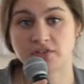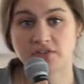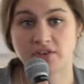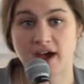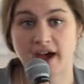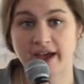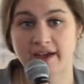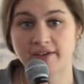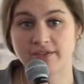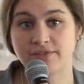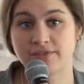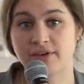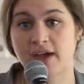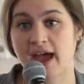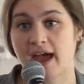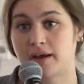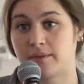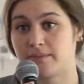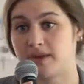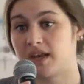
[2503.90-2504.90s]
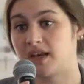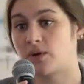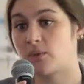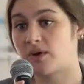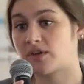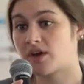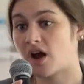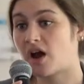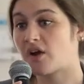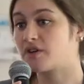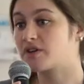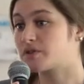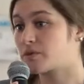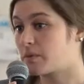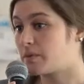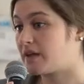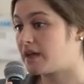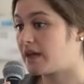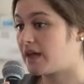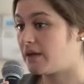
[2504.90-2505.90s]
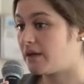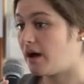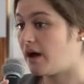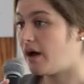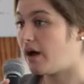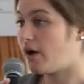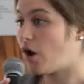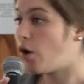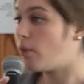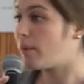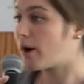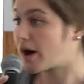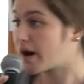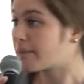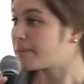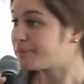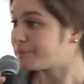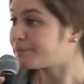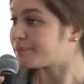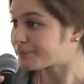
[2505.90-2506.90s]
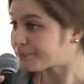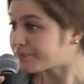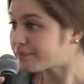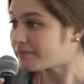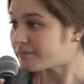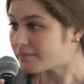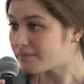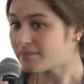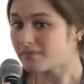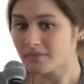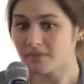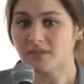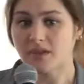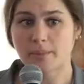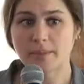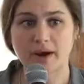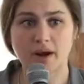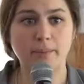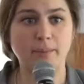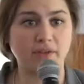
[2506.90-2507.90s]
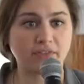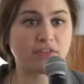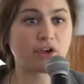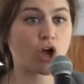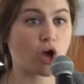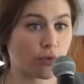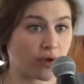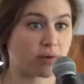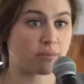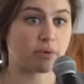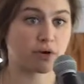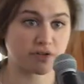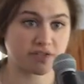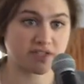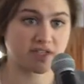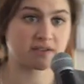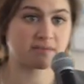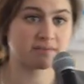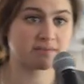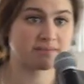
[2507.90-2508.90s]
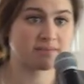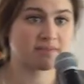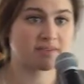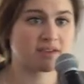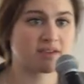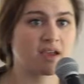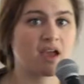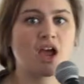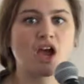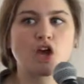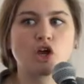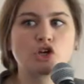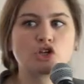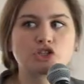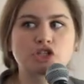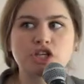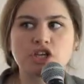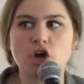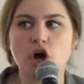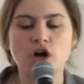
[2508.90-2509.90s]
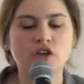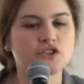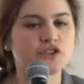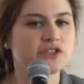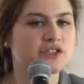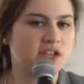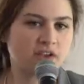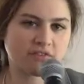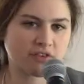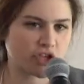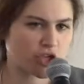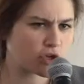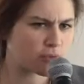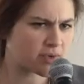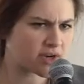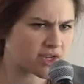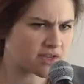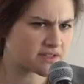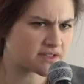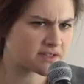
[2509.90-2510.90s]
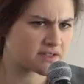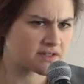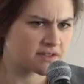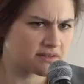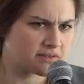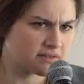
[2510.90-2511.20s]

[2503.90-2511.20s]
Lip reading: 5 had a meeting with Congresswoman Omar about a month ago in person. She called herself a humanist.